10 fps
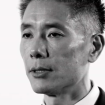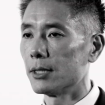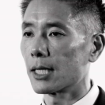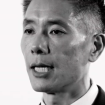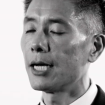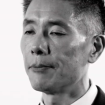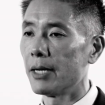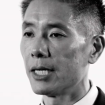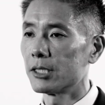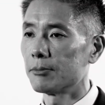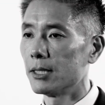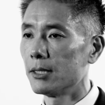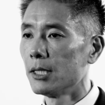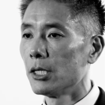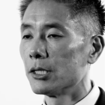of the client management.
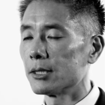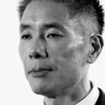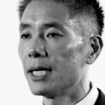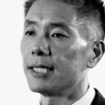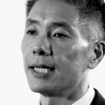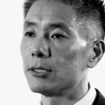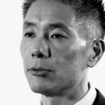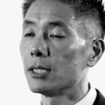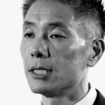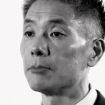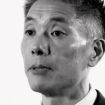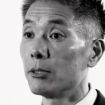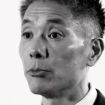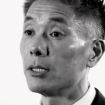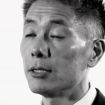So my day is really
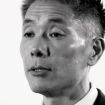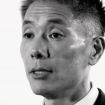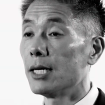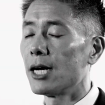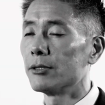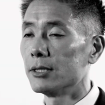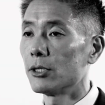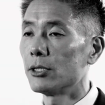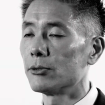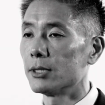spent within our internal